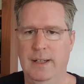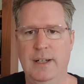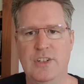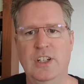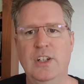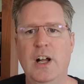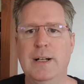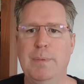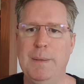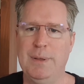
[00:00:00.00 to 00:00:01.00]
There's a
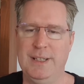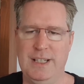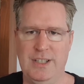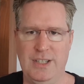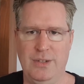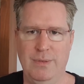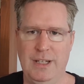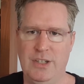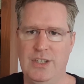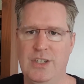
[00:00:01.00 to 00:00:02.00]
lot of people in these
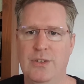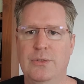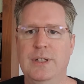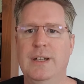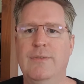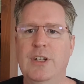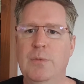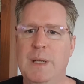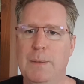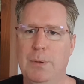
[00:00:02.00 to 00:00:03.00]
situations, and only a few
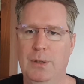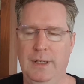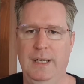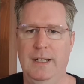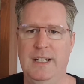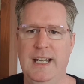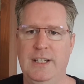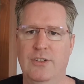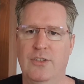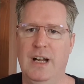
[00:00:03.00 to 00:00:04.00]
people in
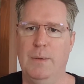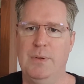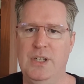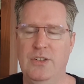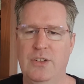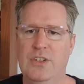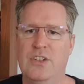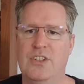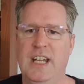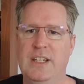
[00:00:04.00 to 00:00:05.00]
tenure track positions
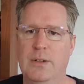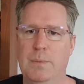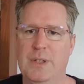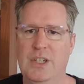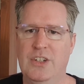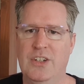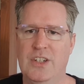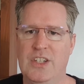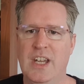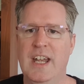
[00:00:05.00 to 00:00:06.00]
or tenured
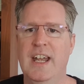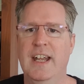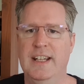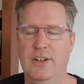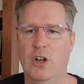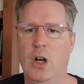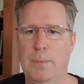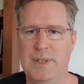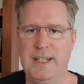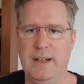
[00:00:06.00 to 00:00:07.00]
positions that are
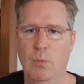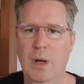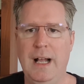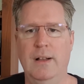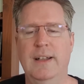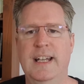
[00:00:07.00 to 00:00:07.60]
compensated well.